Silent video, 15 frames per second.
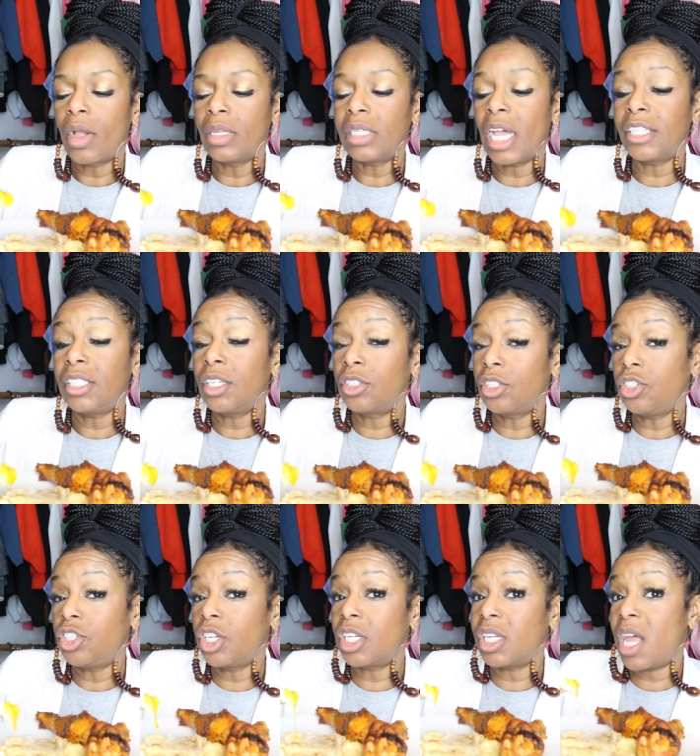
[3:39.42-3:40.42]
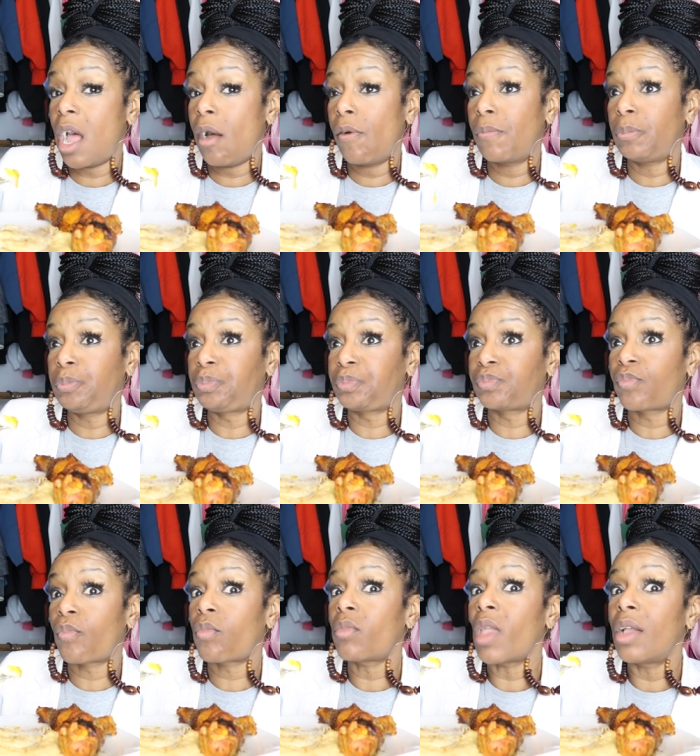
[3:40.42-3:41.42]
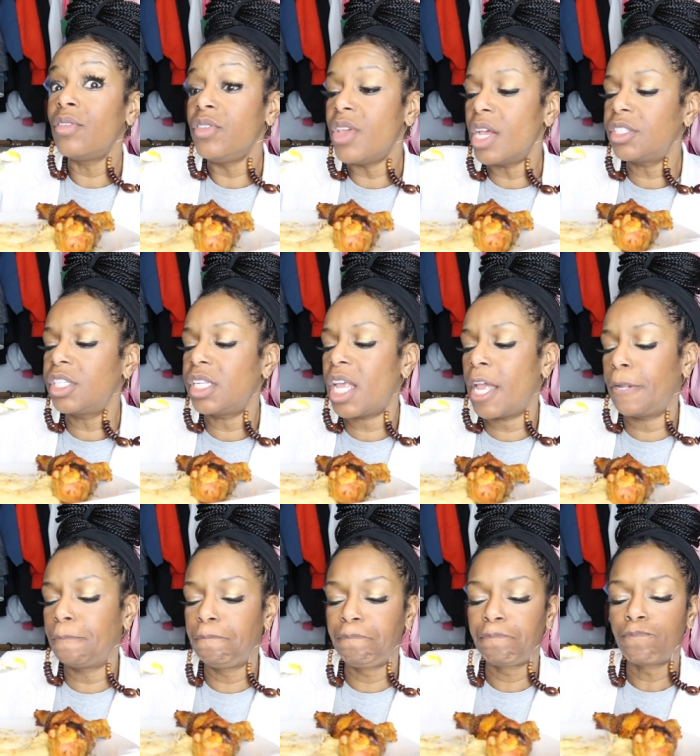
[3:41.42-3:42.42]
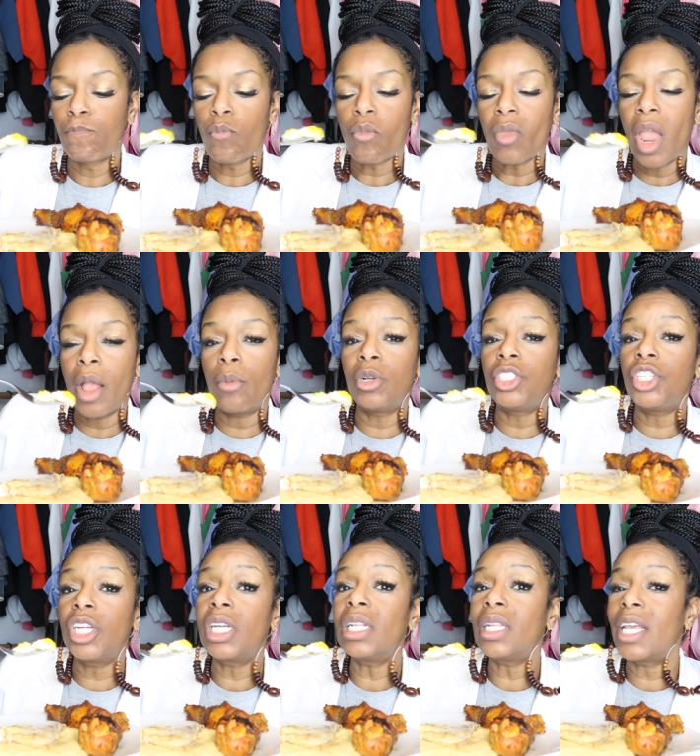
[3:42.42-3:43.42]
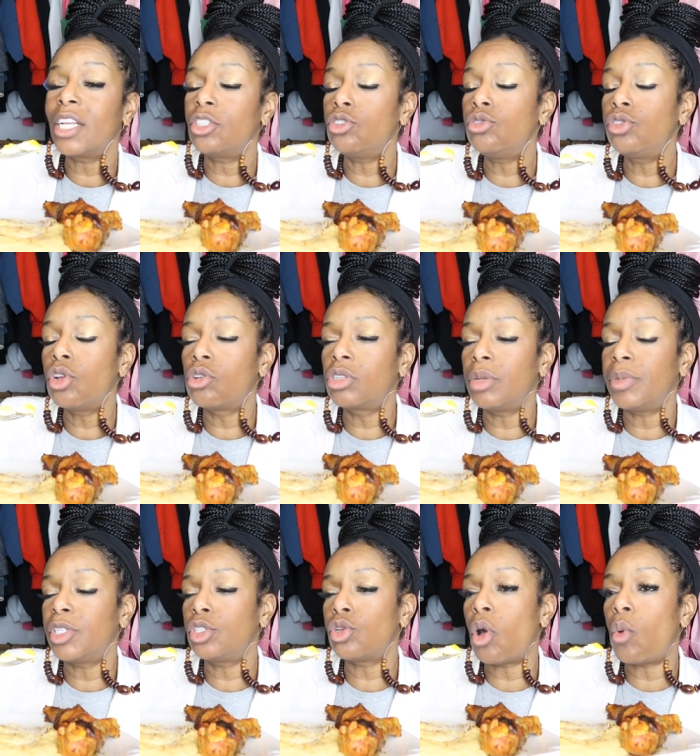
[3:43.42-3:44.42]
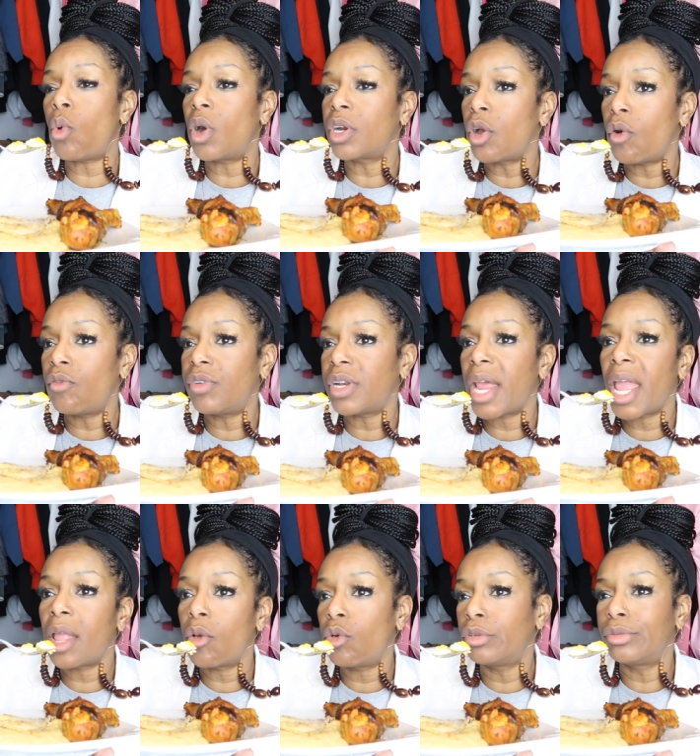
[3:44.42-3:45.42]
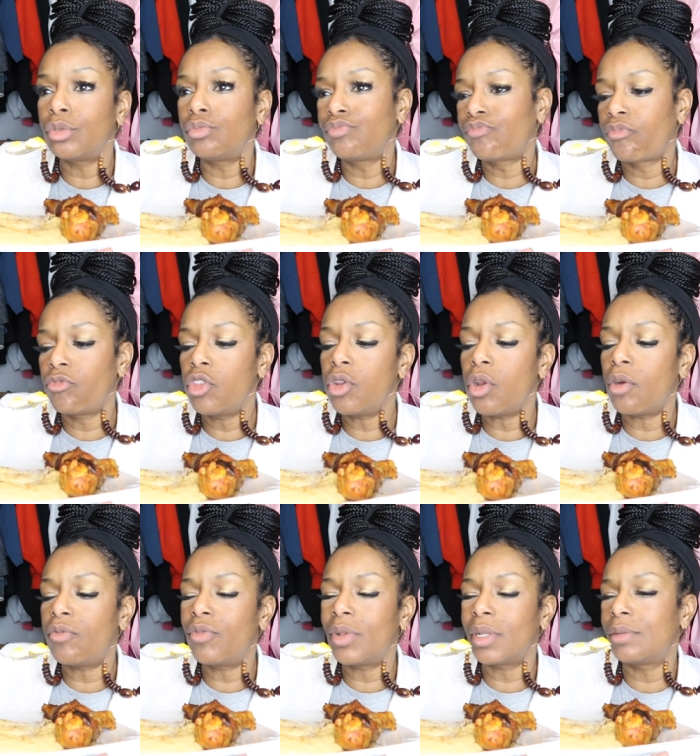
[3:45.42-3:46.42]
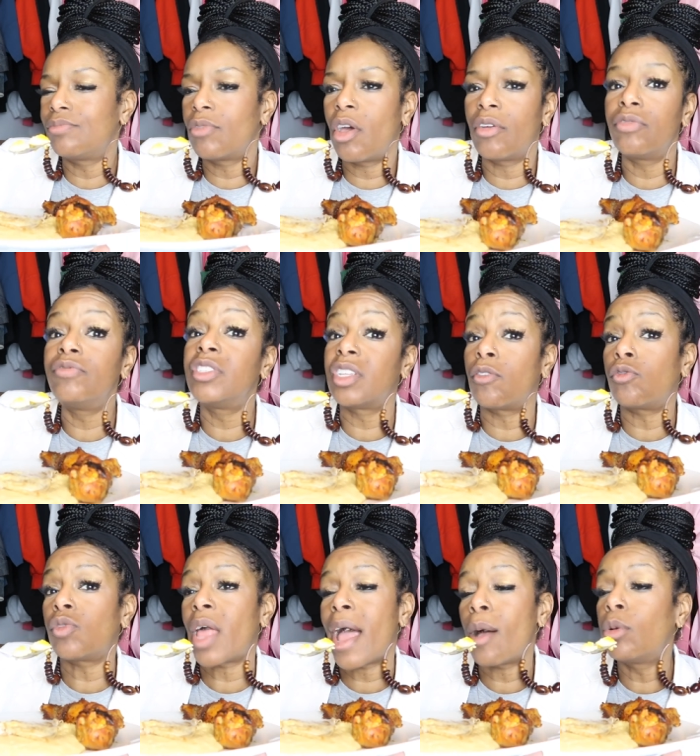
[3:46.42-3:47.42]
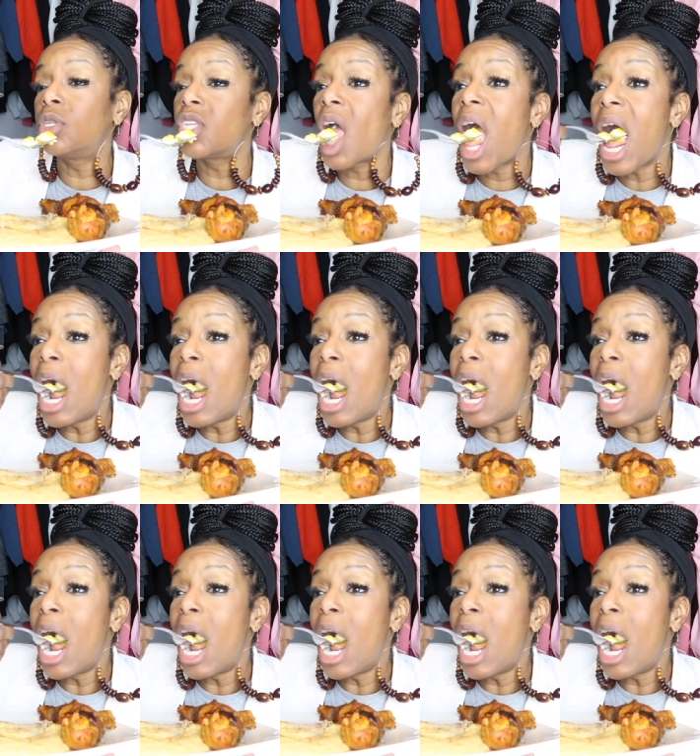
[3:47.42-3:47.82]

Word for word: because I took the chicken out yesterday. And with chicken legs, you soak them in salt water overnight or, you know, for uh, several hours.